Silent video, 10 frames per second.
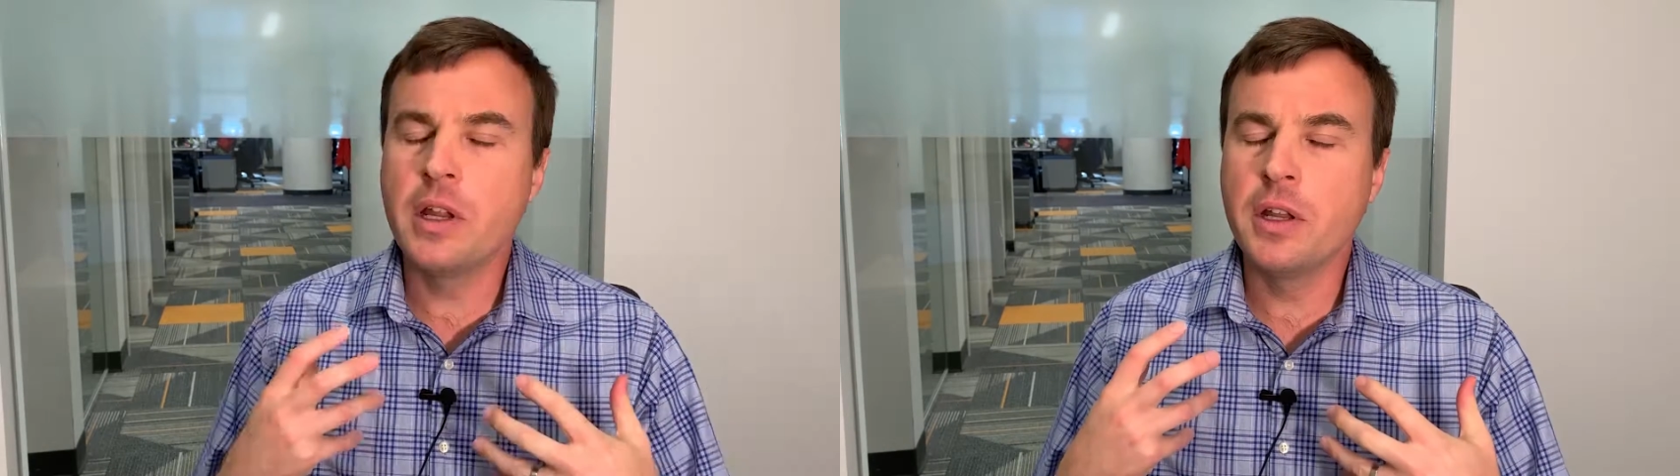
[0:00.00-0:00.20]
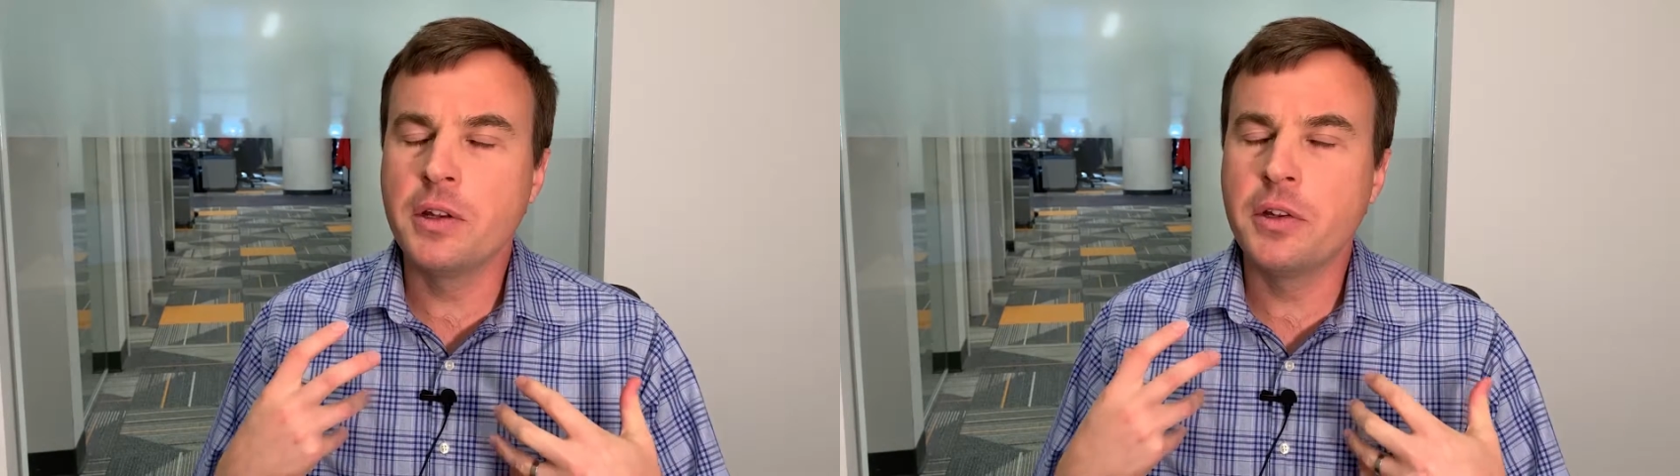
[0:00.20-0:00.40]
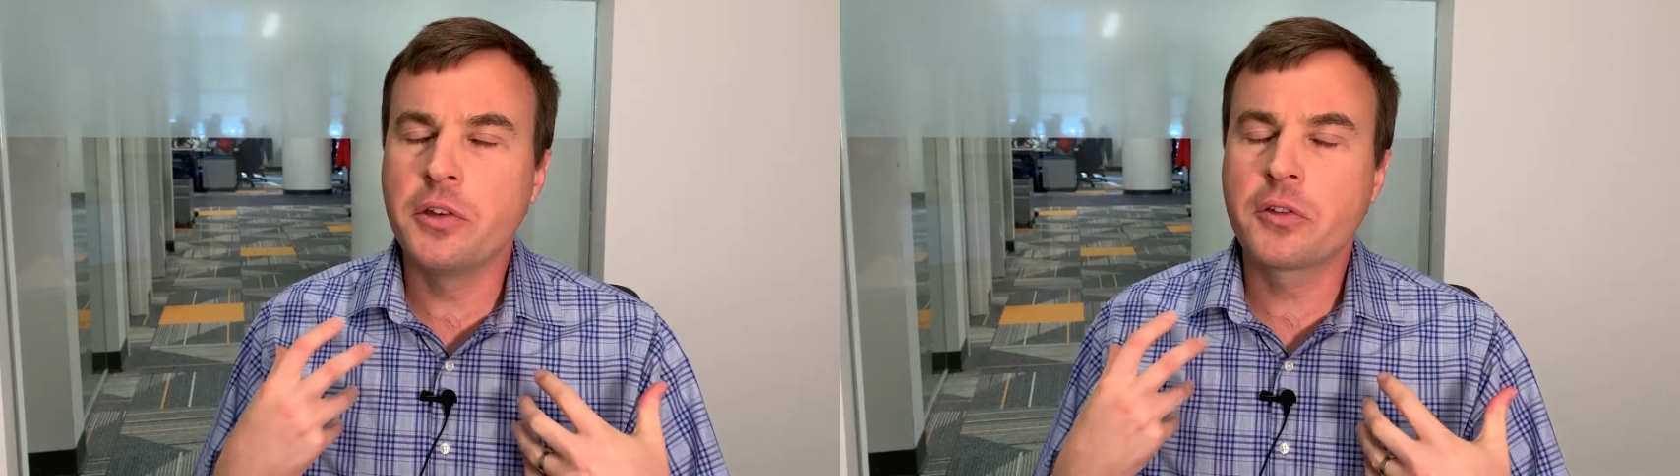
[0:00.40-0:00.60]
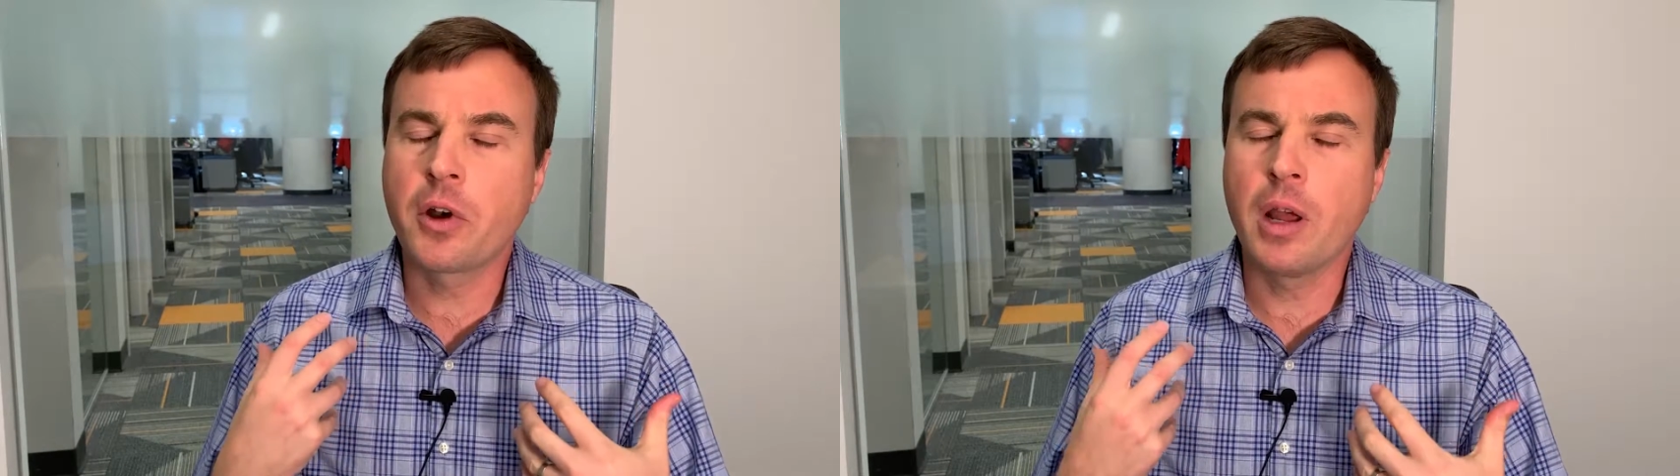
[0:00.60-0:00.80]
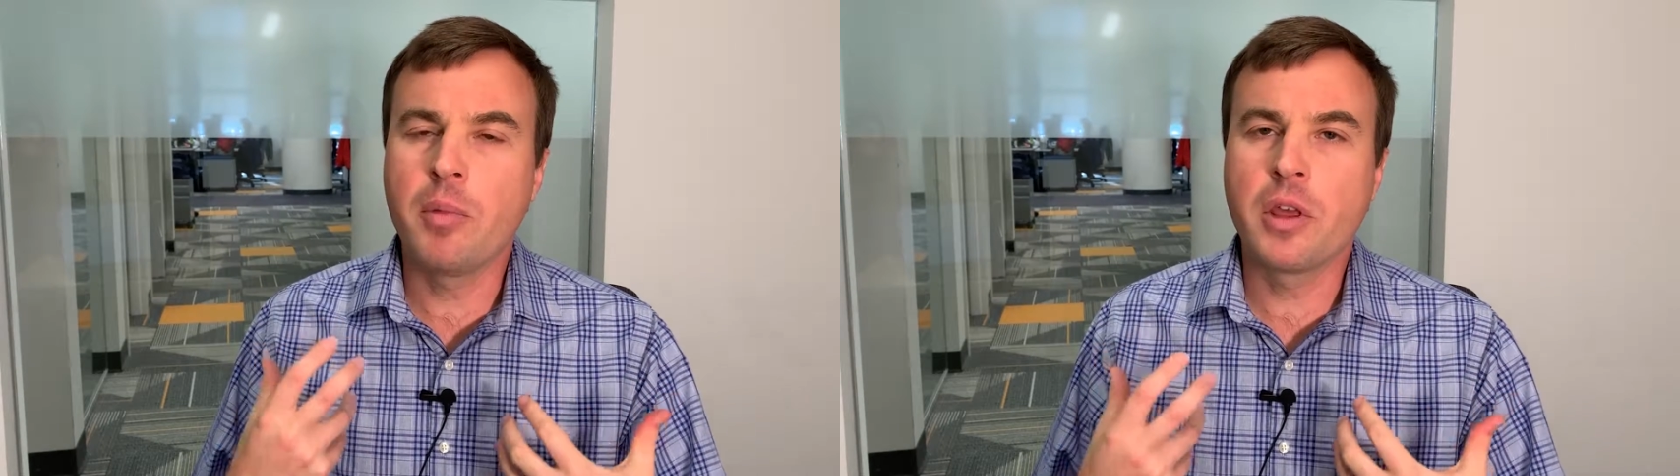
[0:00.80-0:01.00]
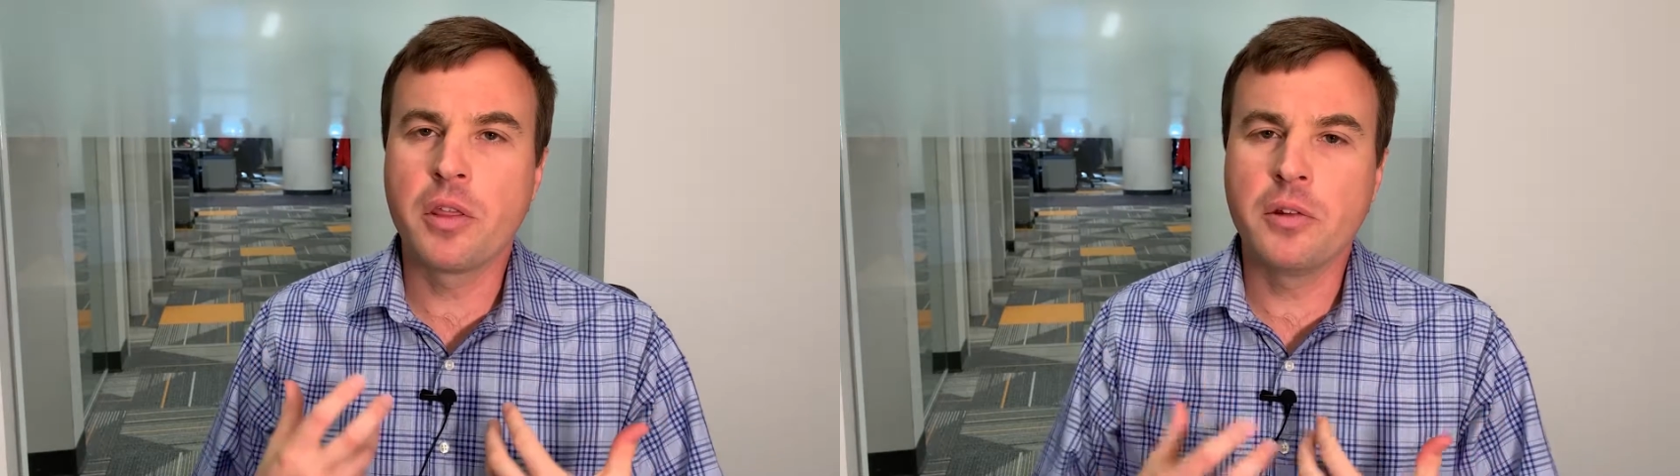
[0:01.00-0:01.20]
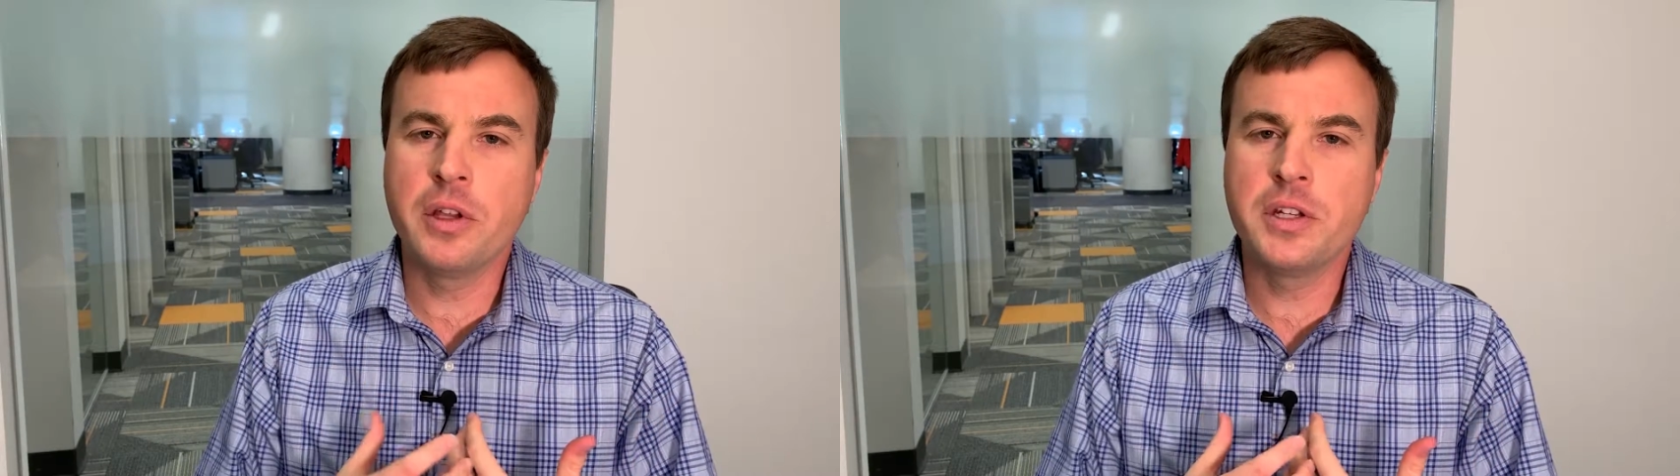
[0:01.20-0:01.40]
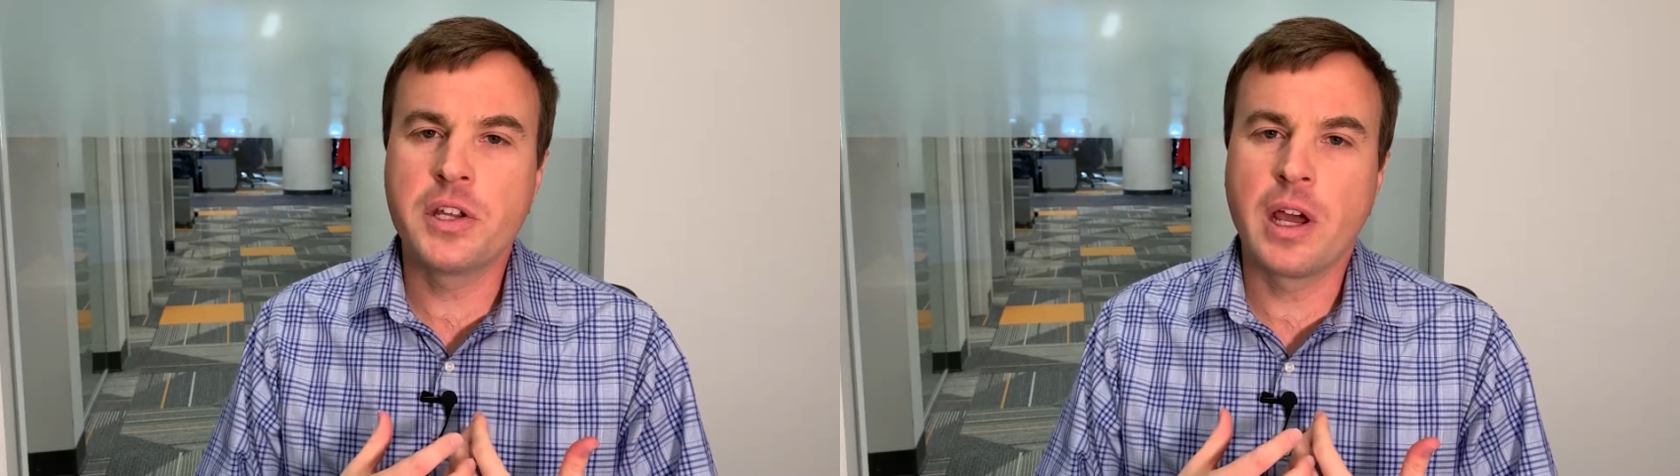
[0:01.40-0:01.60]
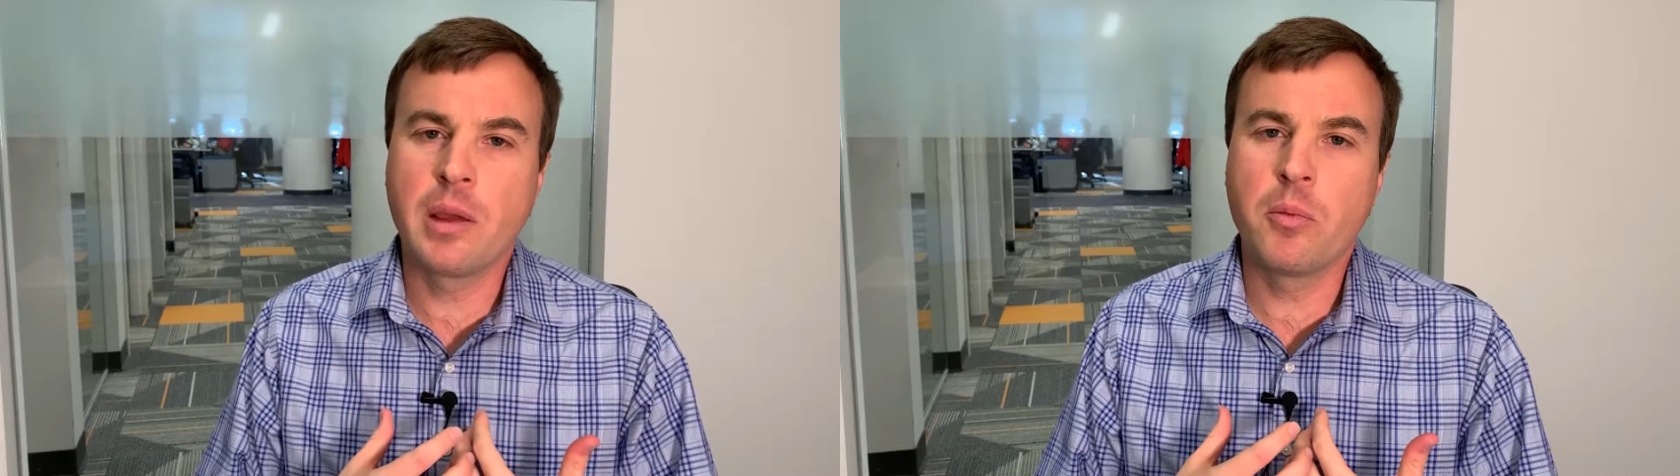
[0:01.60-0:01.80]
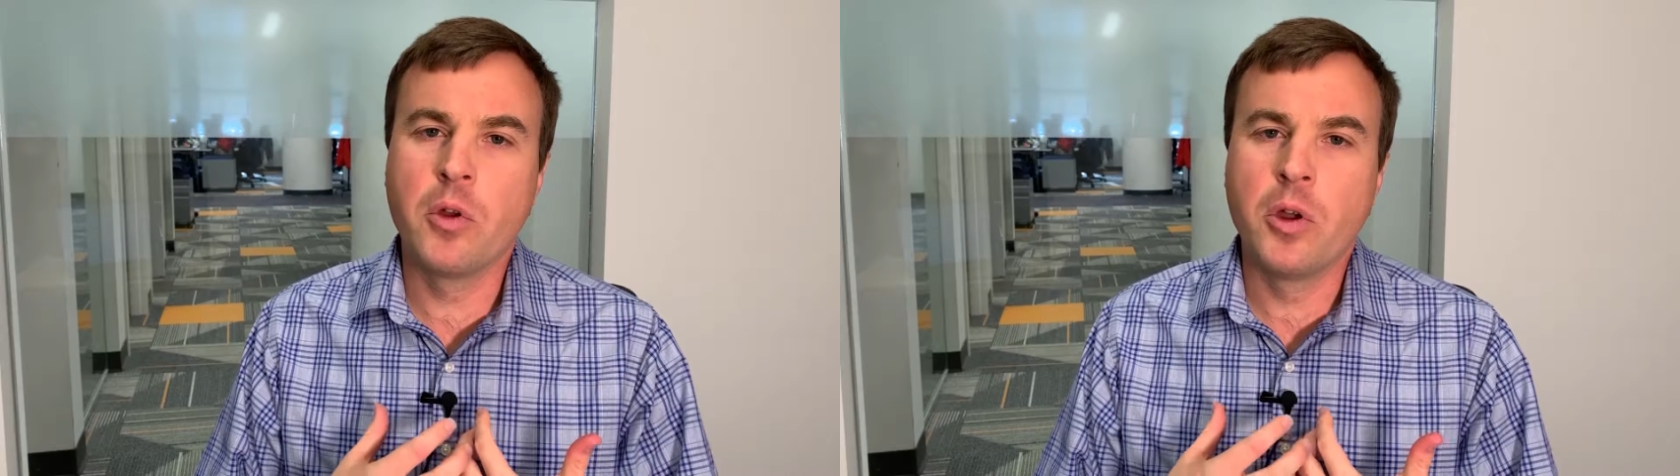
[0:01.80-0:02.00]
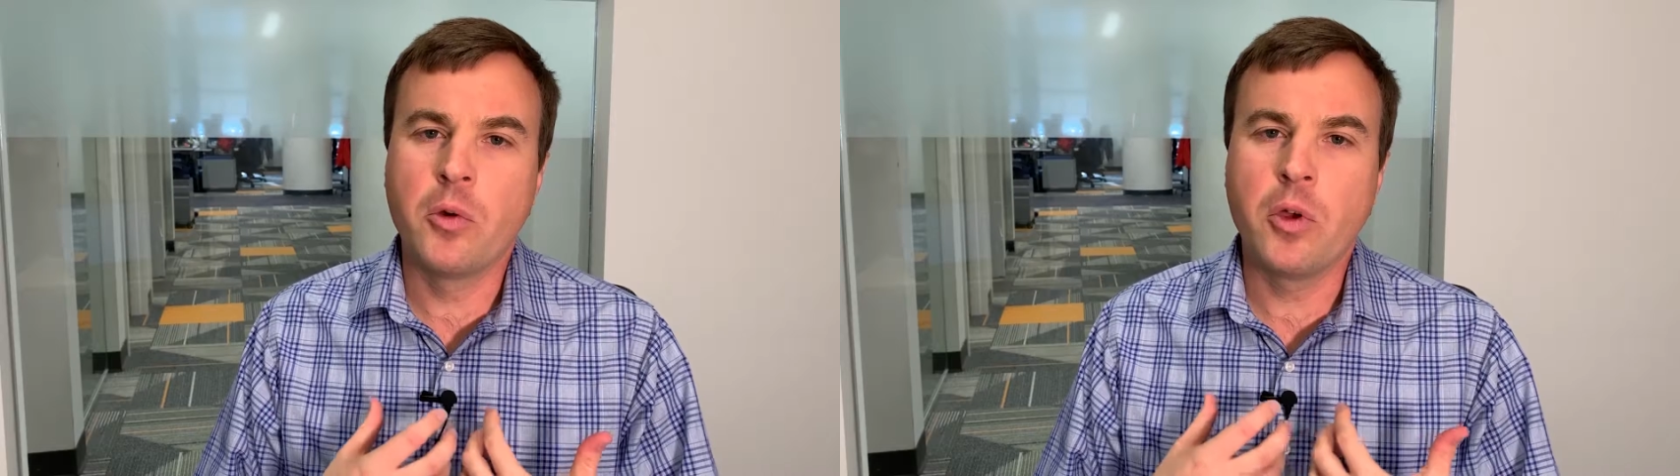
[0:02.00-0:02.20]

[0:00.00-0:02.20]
In describing the lead time,